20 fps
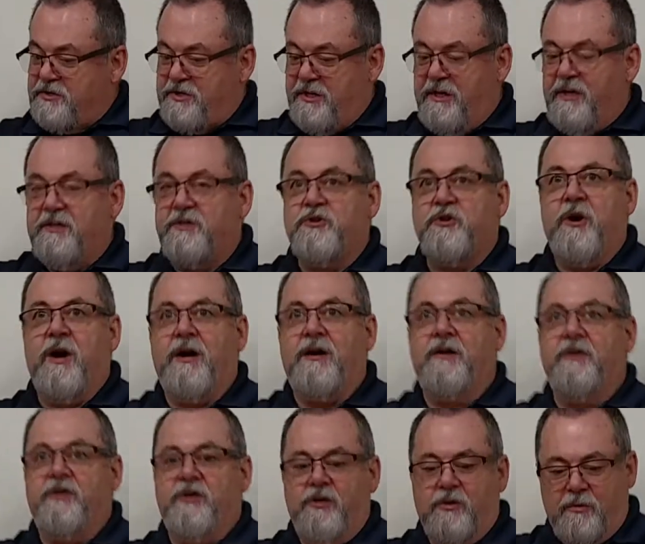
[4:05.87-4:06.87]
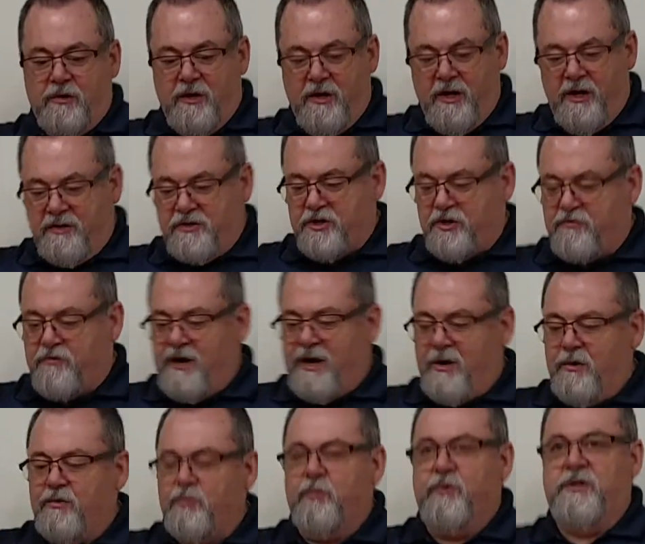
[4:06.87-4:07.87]
See, it's talking to you. It's a
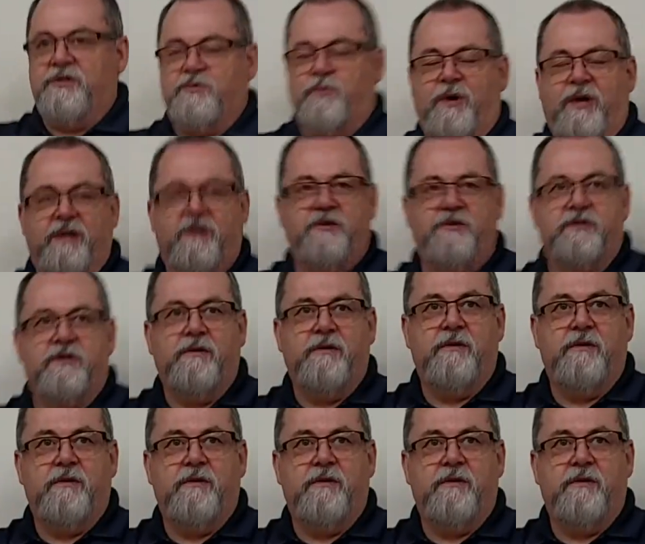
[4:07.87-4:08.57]
crown, what's wettest?